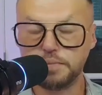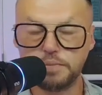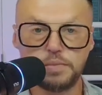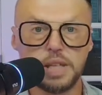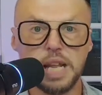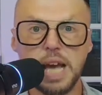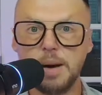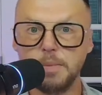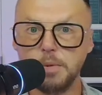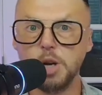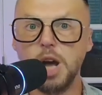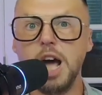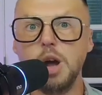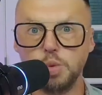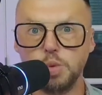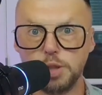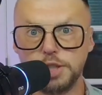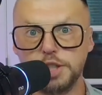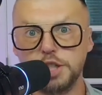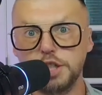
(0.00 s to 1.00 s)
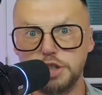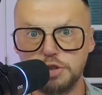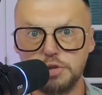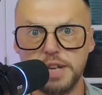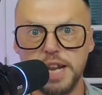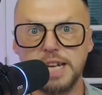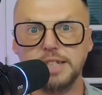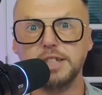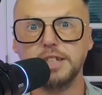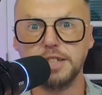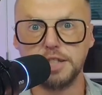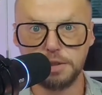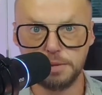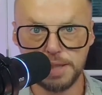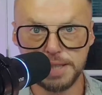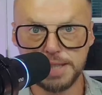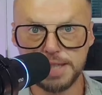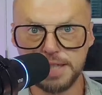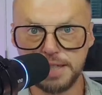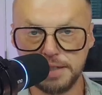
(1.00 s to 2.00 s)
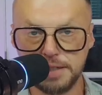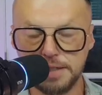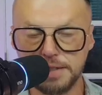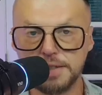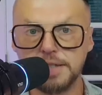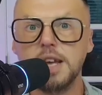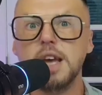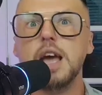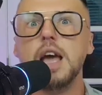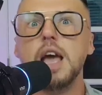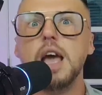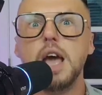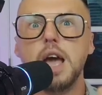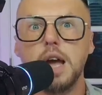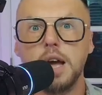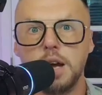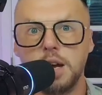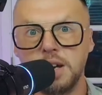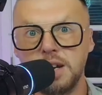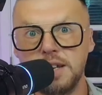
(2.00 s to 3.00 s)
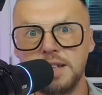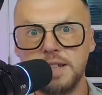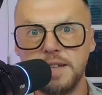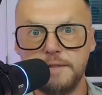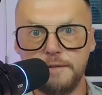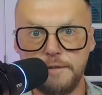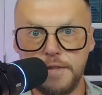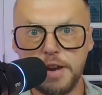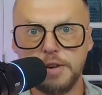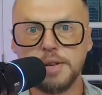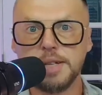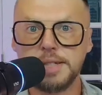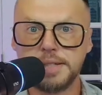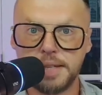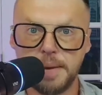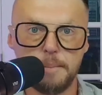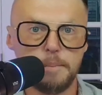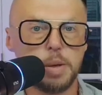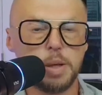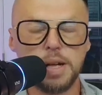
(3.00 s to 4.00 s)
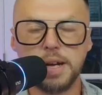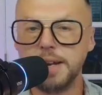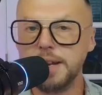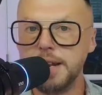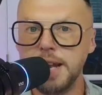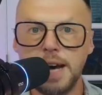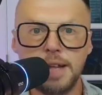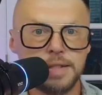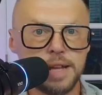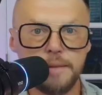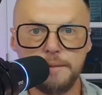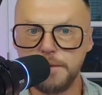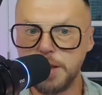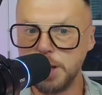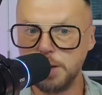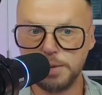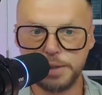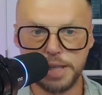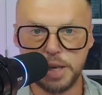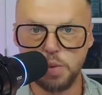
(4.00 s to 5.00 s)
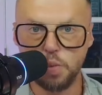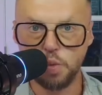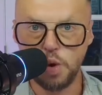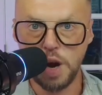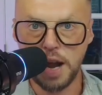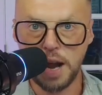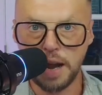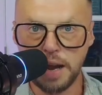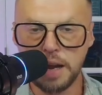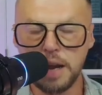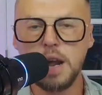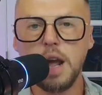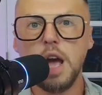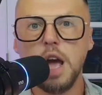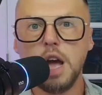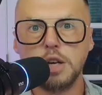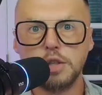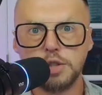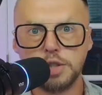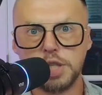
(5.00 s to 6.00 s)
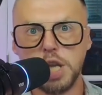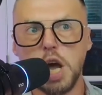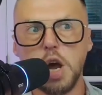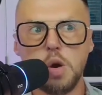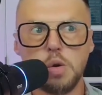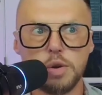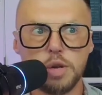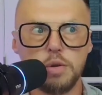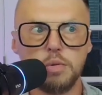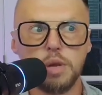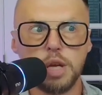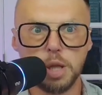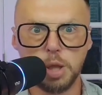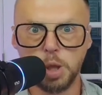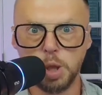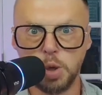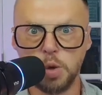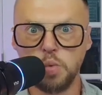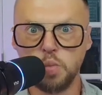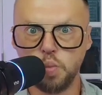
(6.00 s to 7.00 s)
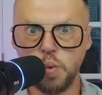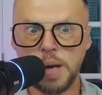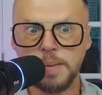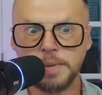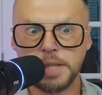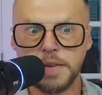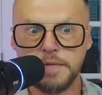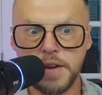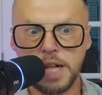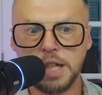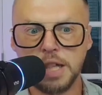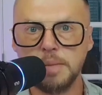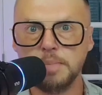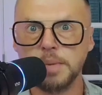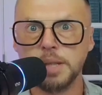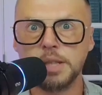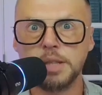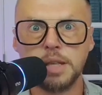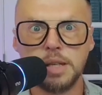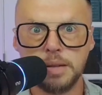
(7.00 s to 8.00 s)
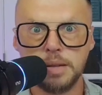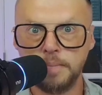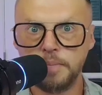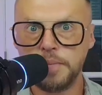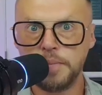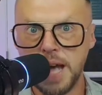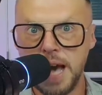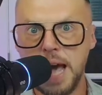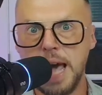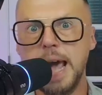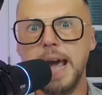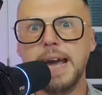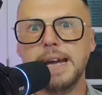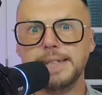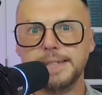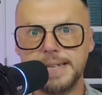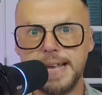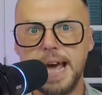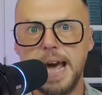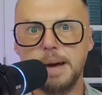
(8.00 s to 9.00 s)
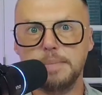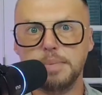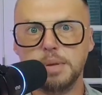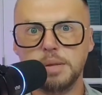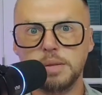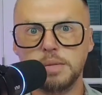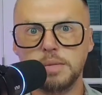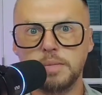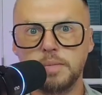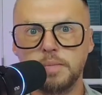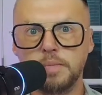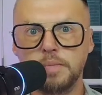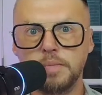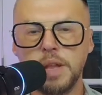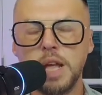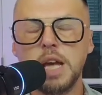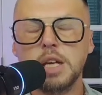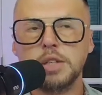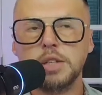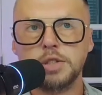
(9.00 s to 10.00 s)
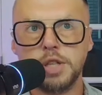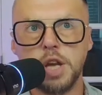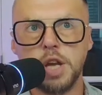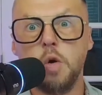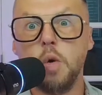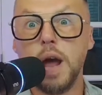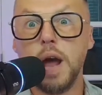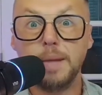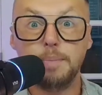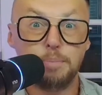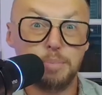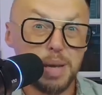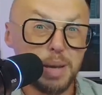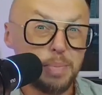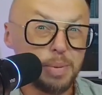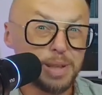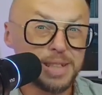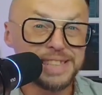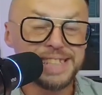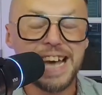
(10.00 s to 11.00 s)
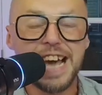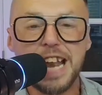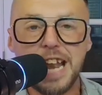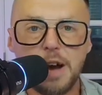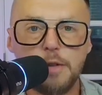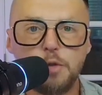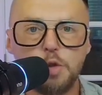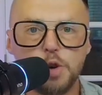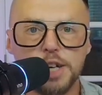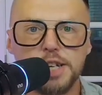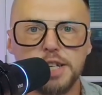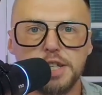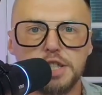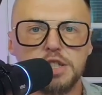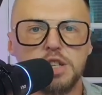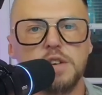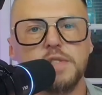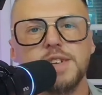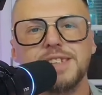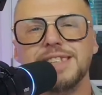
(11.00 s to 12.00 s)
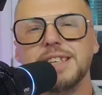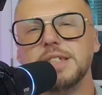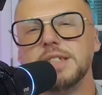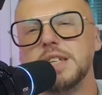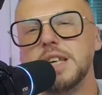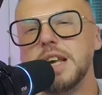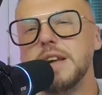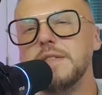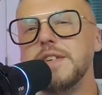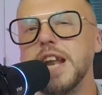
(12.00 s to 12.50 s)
I will, I will teach you necessary skills in a very simple and non-confusing way so you can learn web development ASAP. So, and people sign up for his services even